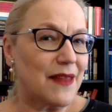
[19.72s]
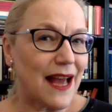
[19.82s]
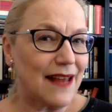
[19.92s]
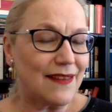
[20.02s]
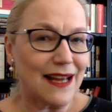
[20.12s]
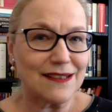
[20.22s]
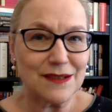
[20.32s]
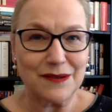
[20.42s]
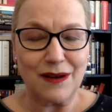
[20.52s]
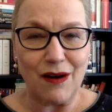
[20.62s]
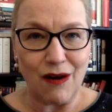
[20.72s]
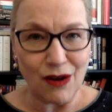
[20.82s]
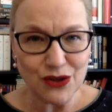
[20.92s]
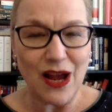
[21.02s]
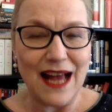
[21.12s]
and that
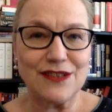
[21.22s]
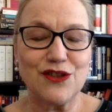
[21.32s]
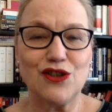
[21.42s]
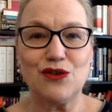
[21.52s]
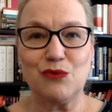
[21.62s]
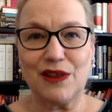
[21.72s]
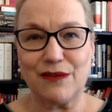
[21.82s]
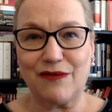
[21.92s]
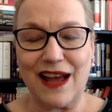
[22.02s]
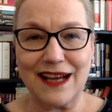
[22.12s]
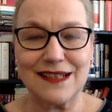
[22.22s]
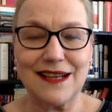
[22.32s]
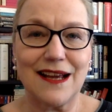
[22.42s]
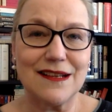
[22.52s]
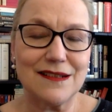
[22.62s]
also had to do with the fact
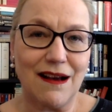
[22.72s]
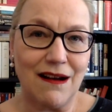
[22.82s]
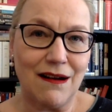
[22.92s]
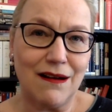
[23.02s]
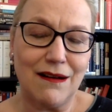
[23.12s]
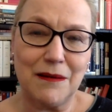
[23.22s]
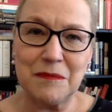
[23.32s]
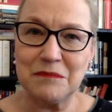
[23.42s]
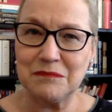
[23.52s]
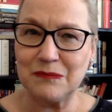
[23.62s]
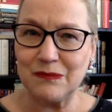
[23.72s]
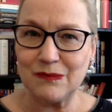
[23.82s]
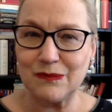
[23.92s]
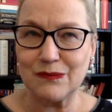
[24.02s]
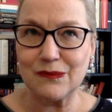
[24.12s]
that um,
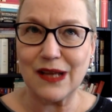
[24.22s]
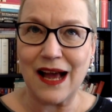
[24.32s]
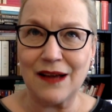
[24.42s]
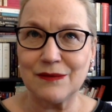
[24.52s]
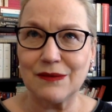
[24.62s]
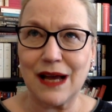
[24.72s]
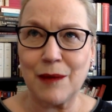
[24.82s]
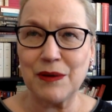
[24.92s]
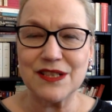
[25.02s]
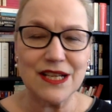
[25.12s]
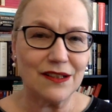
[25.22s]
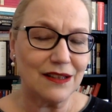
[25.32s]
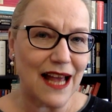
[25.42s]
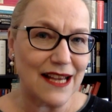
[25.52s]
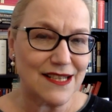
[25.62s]
up until
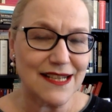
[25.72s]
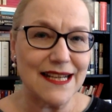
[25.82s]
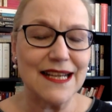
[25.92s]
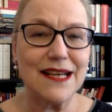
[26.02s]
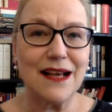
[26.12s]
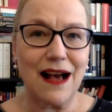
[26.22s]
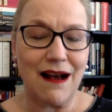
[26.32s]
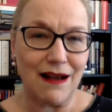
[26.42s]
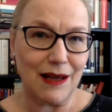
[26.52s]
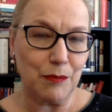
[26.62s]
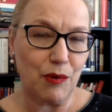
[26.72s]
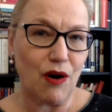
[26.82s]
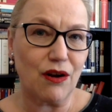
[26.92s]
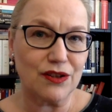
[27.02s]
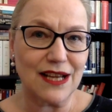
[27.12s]
last year, I
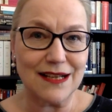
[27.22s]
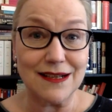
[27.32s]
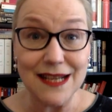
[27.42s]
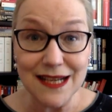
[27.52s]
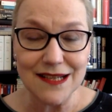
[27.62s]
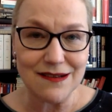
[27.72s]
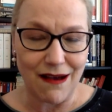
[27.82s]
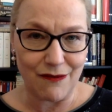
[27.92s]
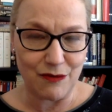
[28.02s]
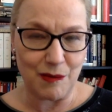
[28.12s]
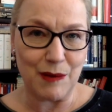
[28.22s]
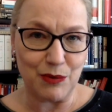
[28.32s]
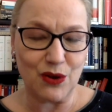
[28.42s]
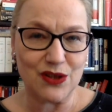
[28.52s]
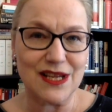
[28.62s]
bought at least half of my
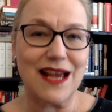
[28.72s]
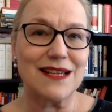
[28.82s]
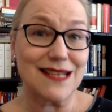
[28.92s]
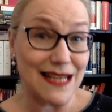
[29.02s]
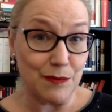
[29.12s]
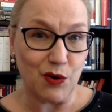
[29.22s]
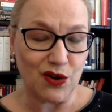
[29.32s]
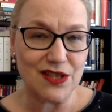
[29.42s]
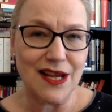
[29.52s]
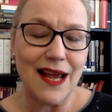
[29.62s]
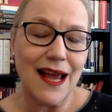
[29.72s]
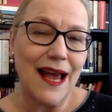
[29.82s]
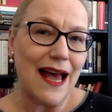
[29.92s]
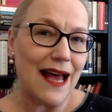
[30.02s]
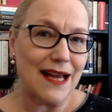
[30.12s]
books as ebooks,
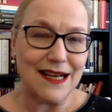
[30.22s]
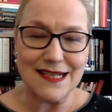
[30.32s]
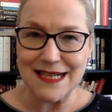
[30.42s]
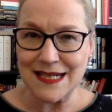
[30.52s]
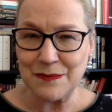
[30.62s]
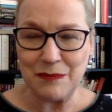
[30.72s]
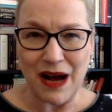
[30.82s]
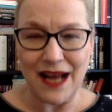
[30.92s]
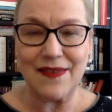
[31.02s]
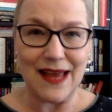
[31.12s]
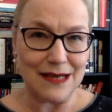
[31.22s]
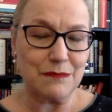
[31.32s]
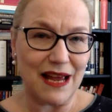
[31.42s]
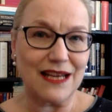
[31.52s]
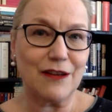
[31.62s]
and I didn't buy that
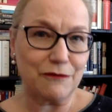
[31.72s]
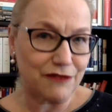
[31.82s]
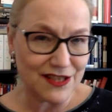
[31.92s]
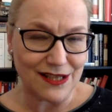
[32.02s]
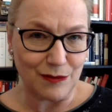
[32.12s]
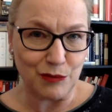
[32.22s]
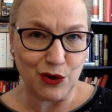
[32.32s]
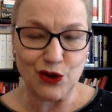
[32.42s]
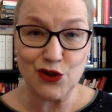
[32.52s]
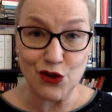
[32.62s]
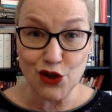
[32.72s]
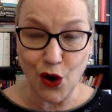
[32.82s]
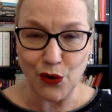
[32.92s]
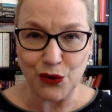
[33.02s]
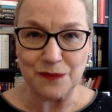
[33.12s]
many physical books to
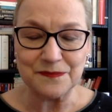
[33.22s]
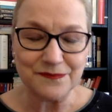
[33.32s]
show you.